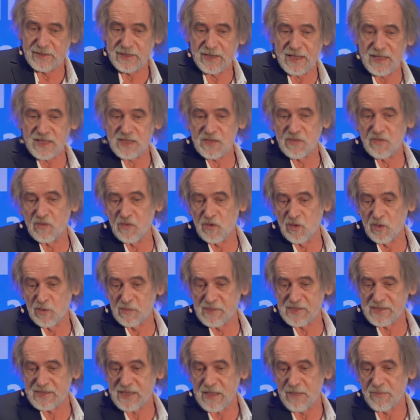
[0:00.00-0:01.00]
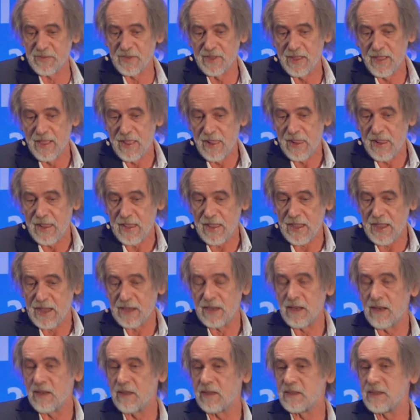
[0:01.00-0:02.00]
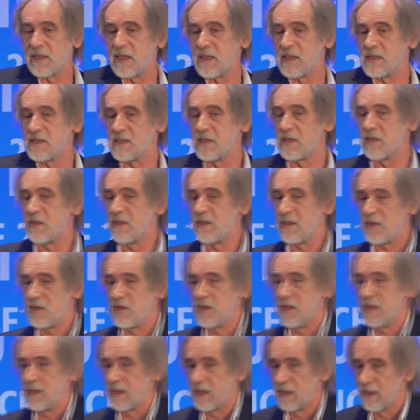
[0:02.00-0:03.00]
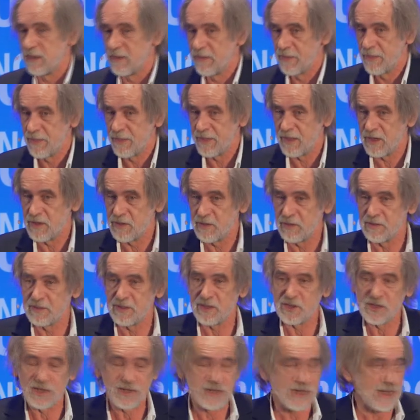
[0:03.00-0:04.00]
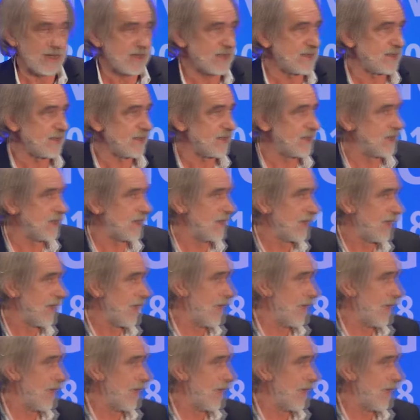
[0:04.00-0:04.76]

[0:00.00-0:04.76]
transform some analog things to digital, then you digitize it.